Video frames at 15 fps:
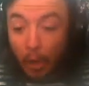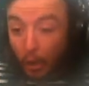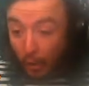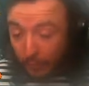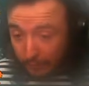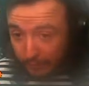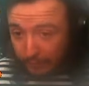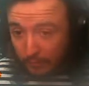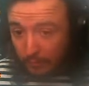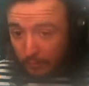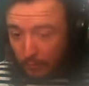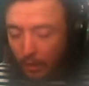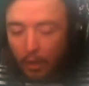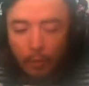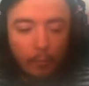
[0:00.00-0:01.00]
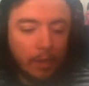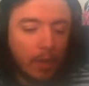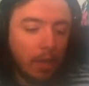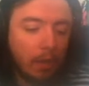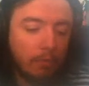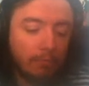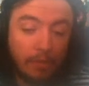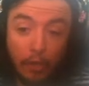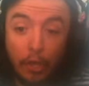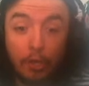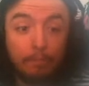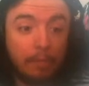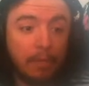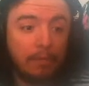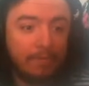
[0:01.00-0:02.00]
But, oh, we are. They
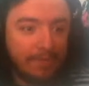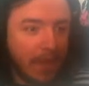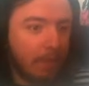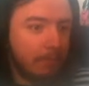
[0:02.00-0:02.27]
heard me.